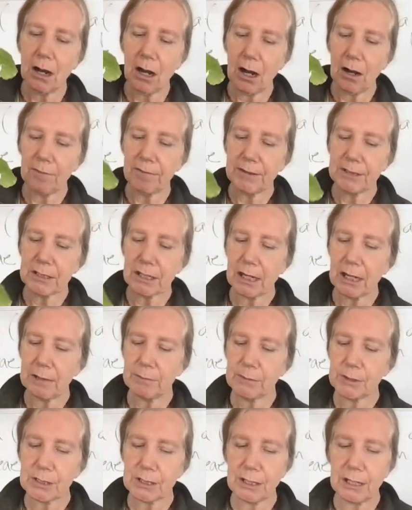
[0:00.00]

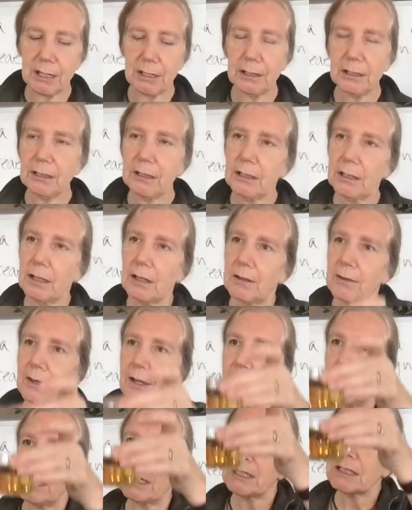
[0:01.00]
oftentimes the
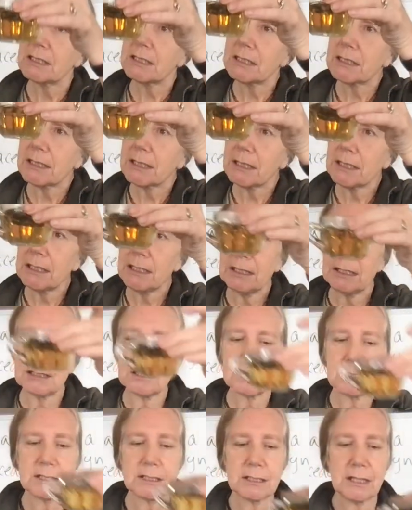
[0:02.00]
the tea
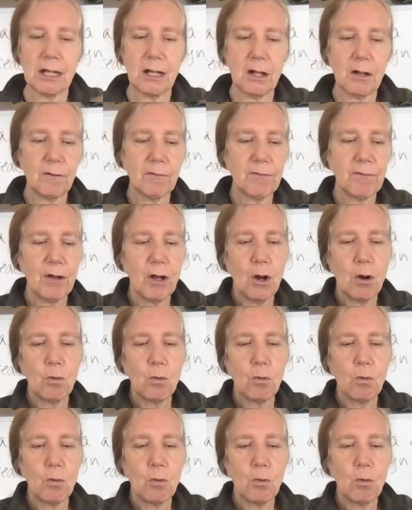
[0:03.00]
itself